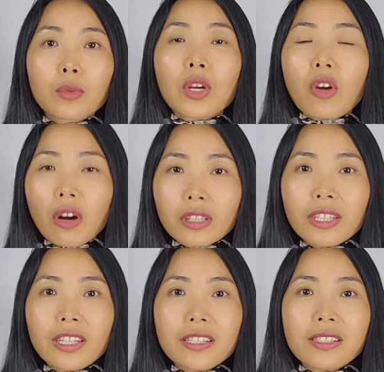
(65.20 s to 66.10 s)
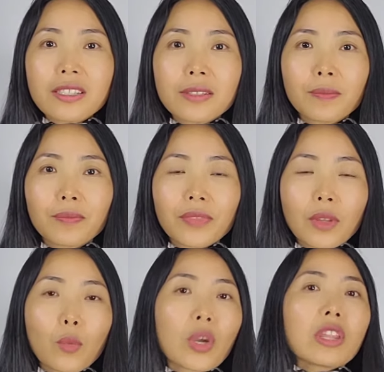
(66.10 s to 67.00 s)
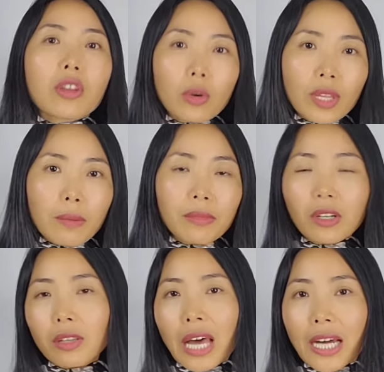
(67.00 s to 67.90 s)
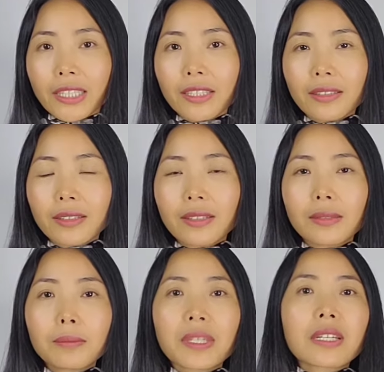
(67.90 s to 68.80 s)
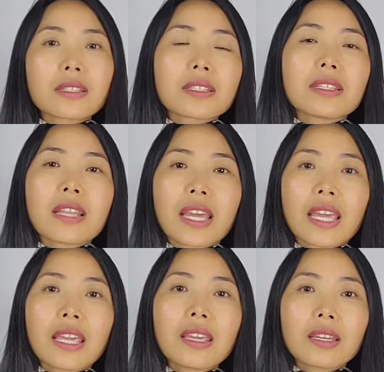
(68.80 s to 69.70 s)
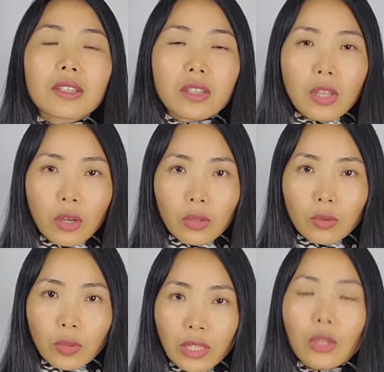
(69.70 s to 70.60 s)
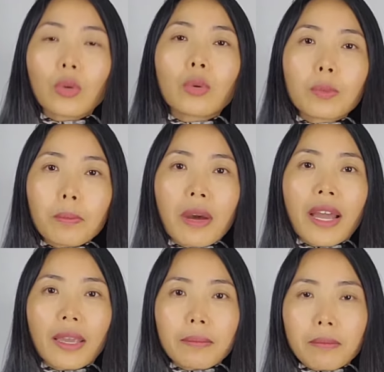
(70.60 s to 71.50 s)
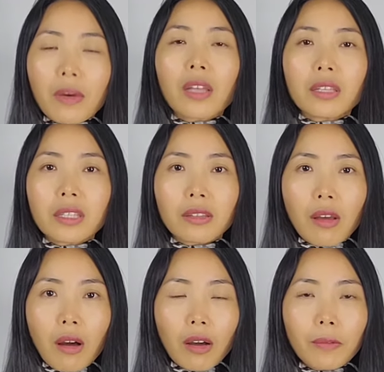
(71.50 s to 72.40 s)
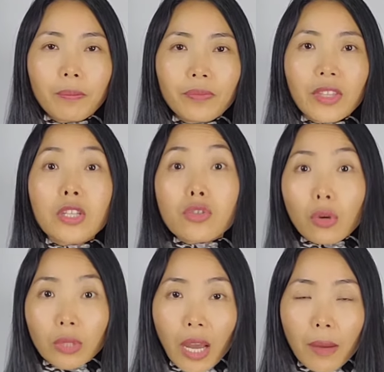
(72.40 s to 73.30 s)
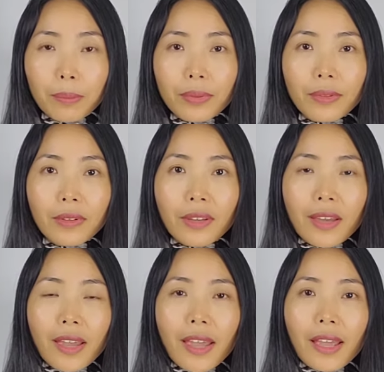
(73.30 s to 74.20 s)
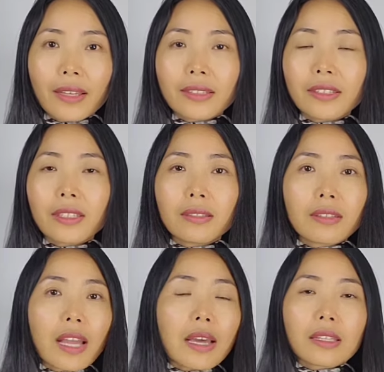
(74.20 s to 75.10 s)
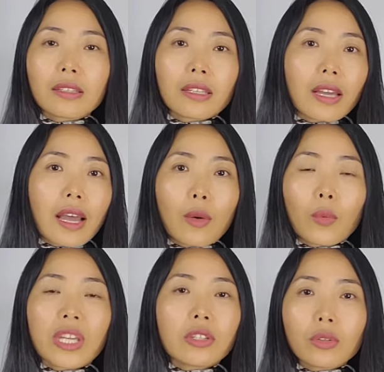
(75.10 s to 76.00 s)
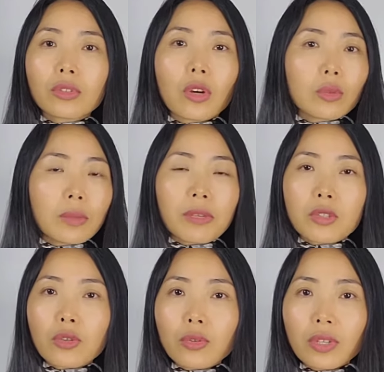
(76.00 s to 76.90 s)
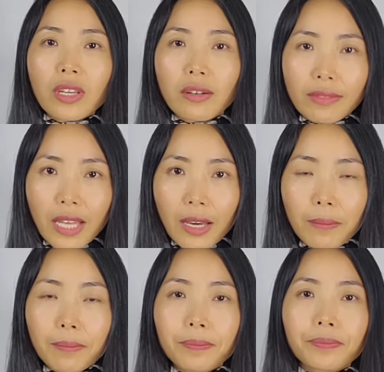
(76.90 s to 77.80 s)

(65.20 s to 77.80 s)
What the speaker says: Regardless, we know them a lot because they knew my mother-in-law. They showed up and we don't know the majority of them.